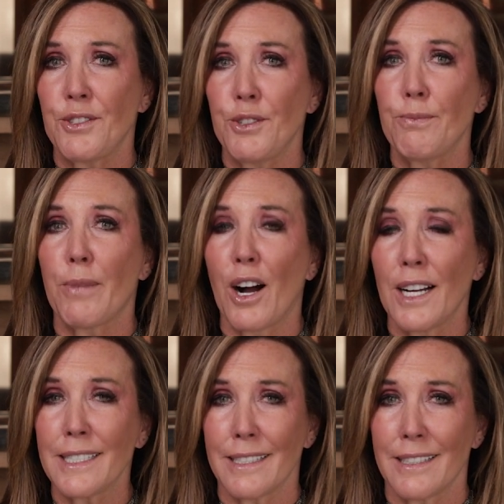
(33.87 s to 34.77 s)
to
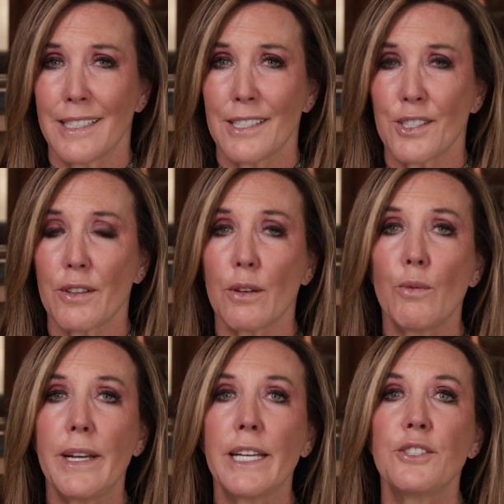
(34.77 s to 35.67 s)
bond in this so that
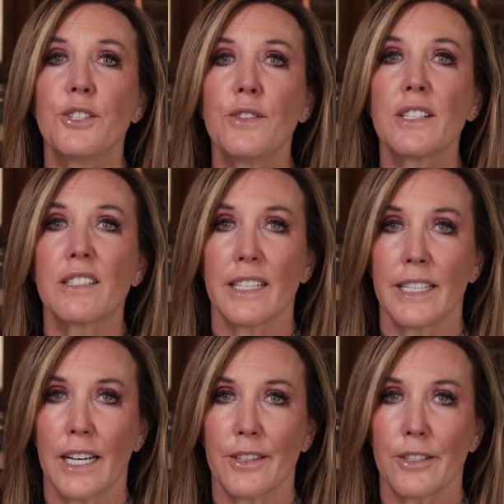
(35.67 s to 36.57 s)
we can do this
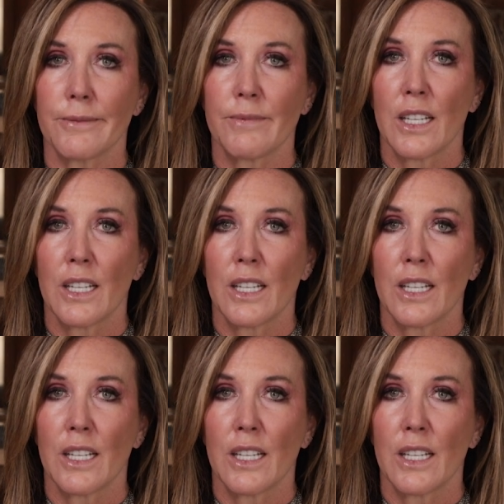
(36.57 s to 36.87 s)
together.